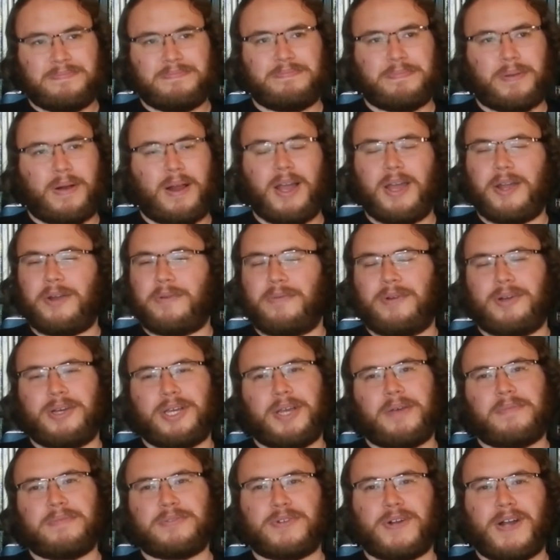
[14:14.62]
Brian
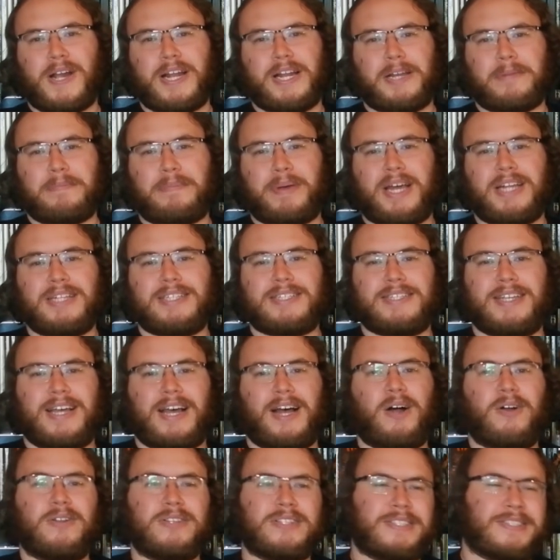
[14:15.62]
Williams writing Pet
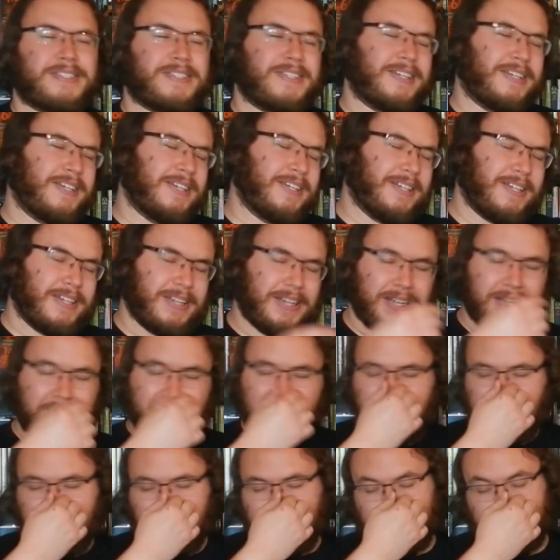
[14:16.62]
Sounds.
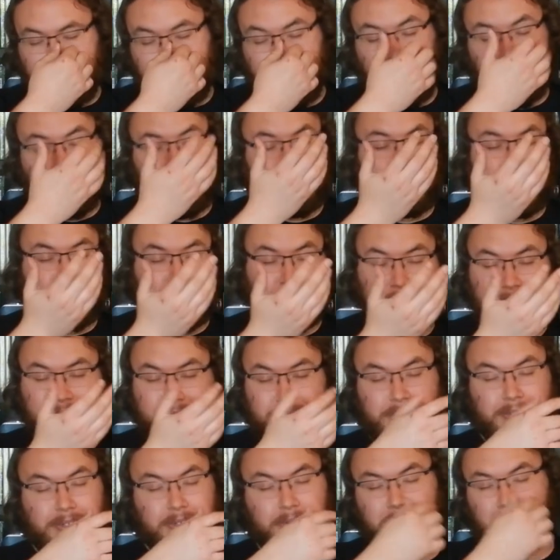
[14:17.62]
Love and Mercy is
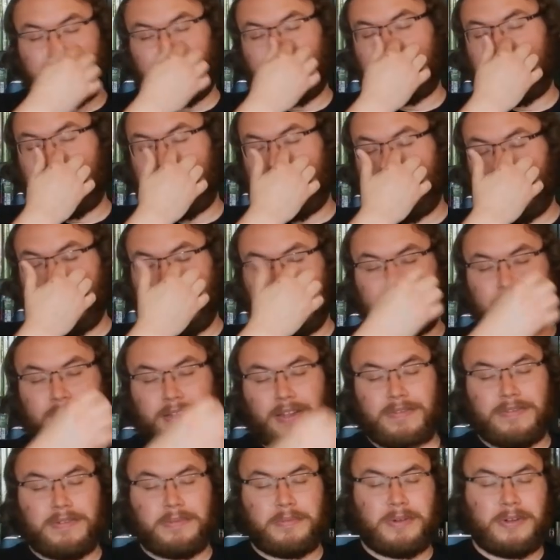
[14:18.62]
a good movie. I like
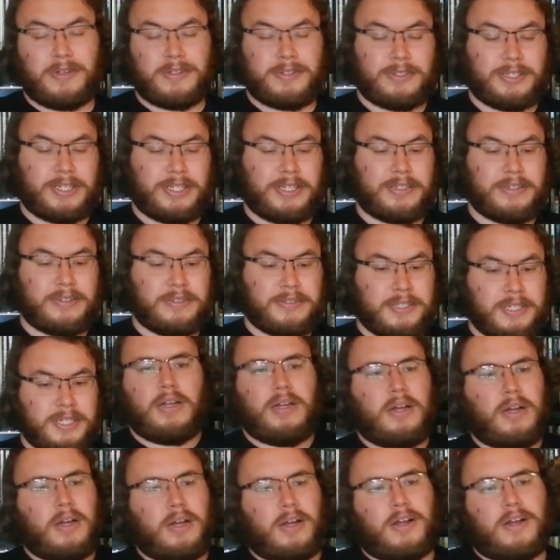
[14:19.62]
Love and Mercy.
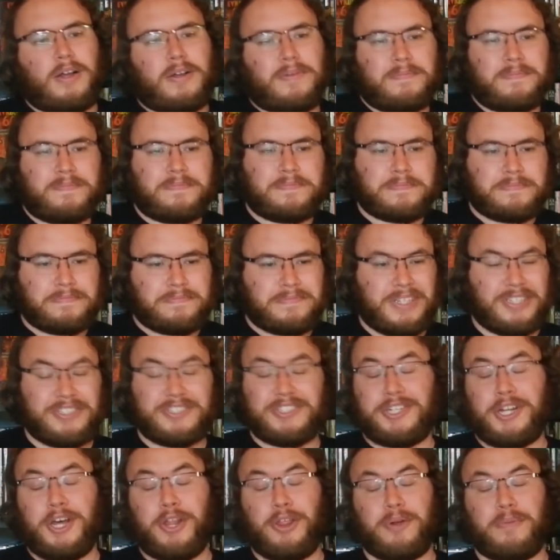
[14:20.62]

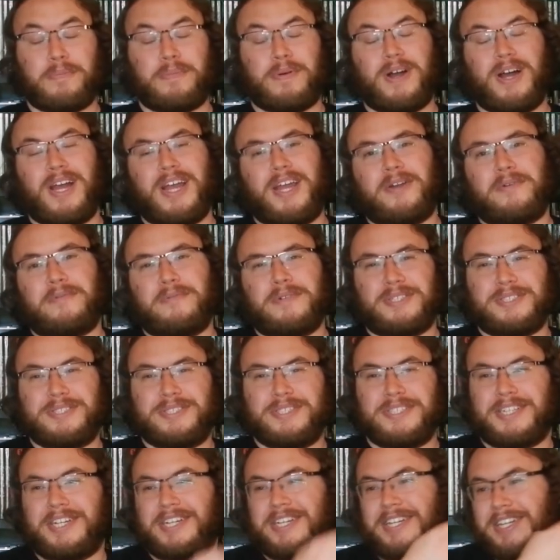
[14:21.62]
There's another Brian
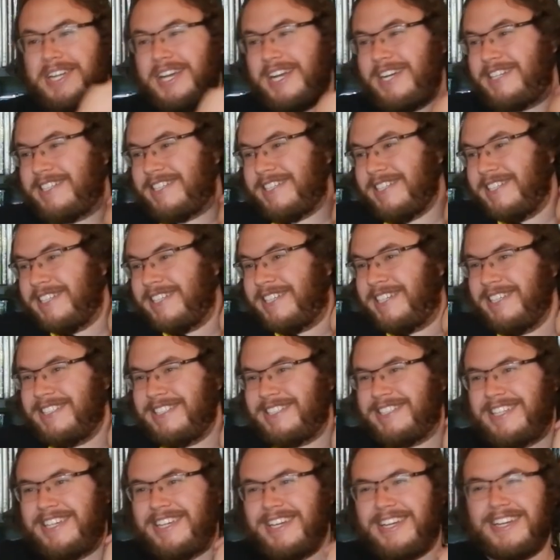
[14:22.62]
Wilson connection
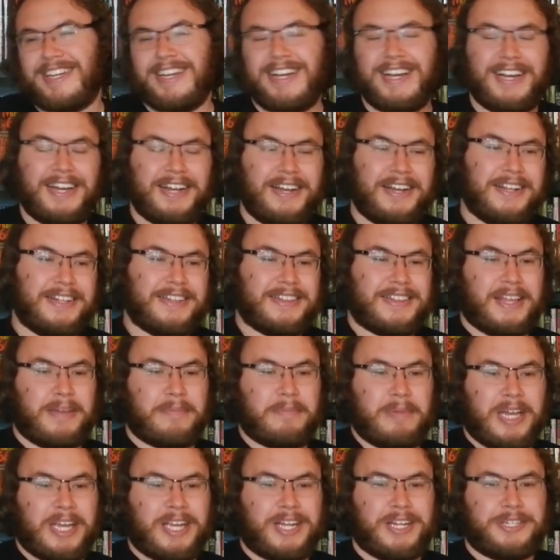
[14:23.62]
because they
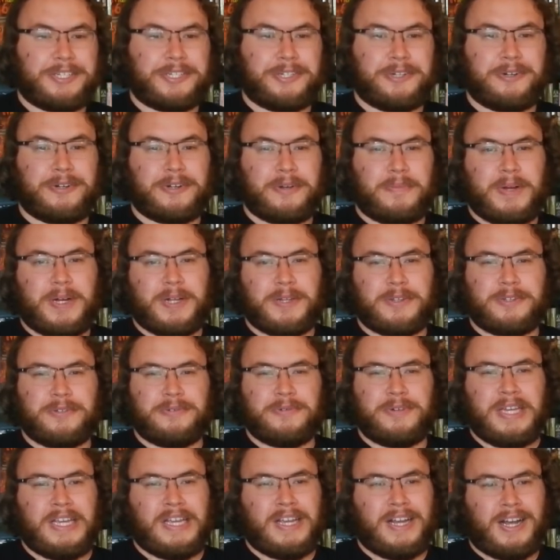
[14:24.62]
make a joke about
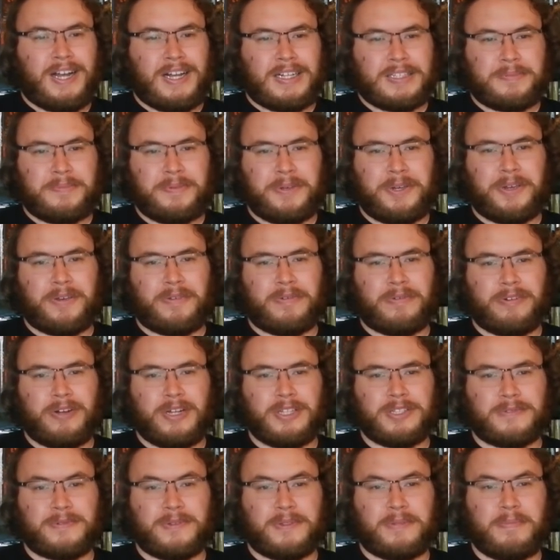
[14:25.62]
Dewey Cox being
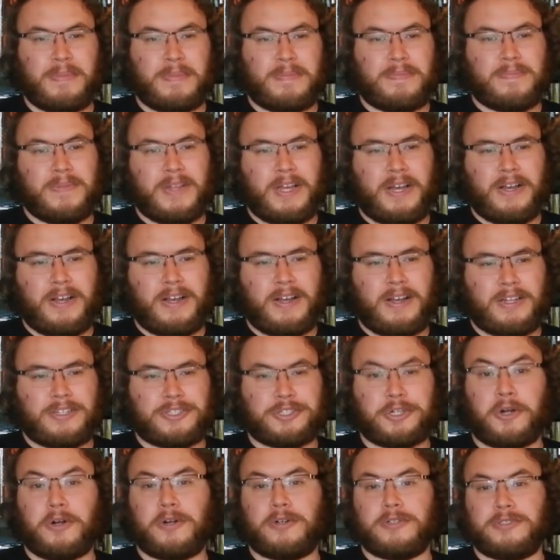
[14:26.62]
friends with
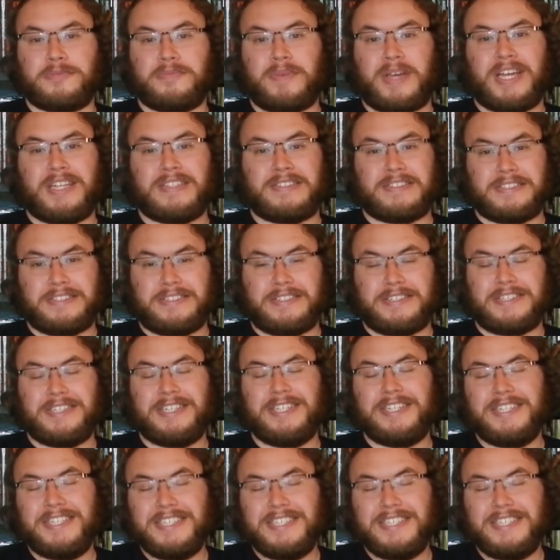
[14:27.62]
Charles Manson,